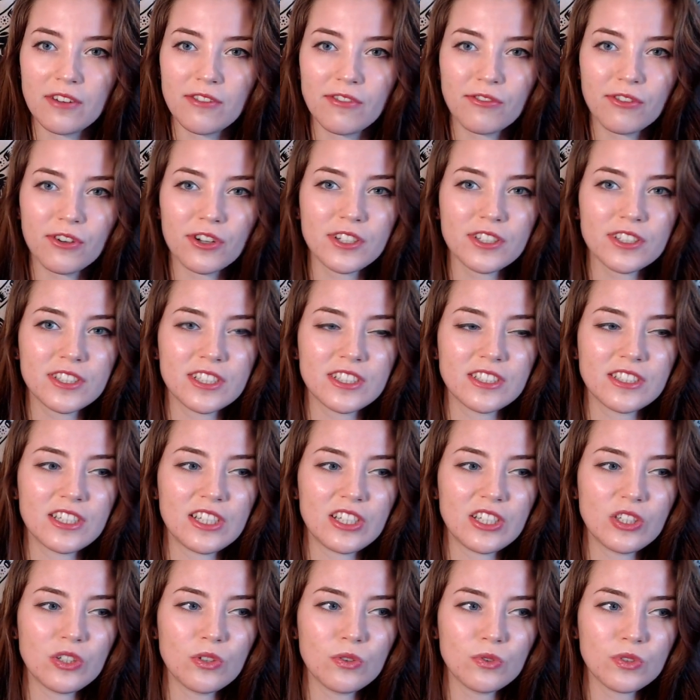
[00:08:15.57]
For instance, he
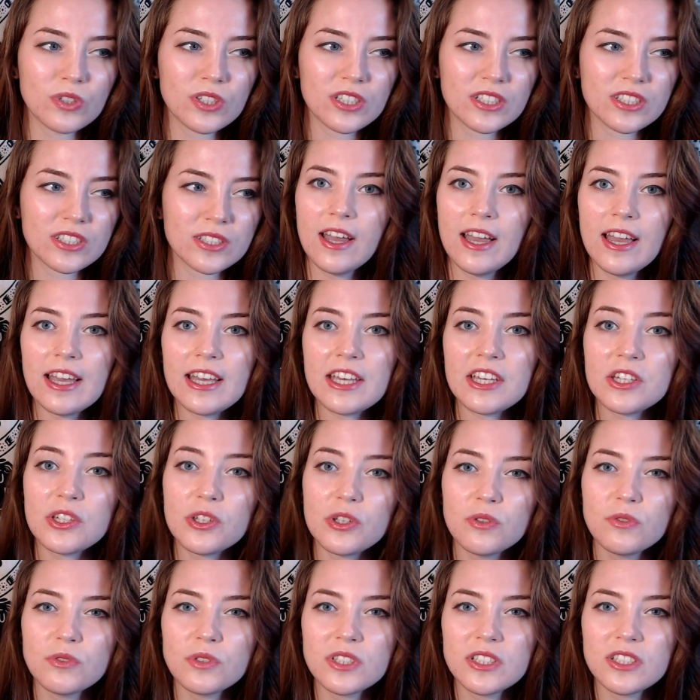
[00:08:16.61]

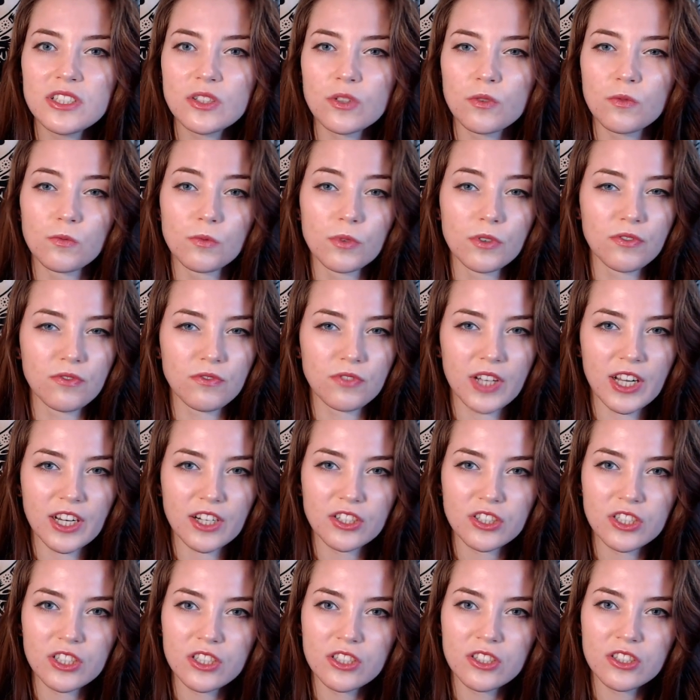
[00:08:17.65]
uses
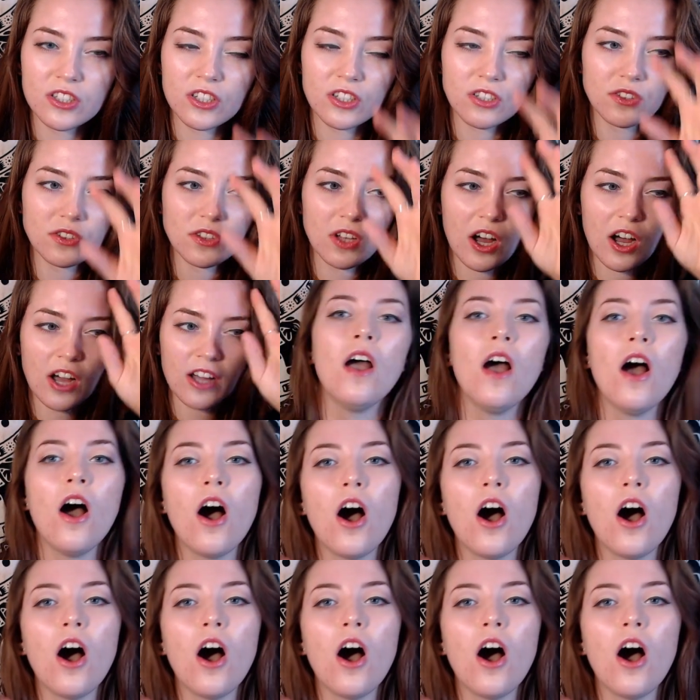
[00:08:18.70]
reflections a lot.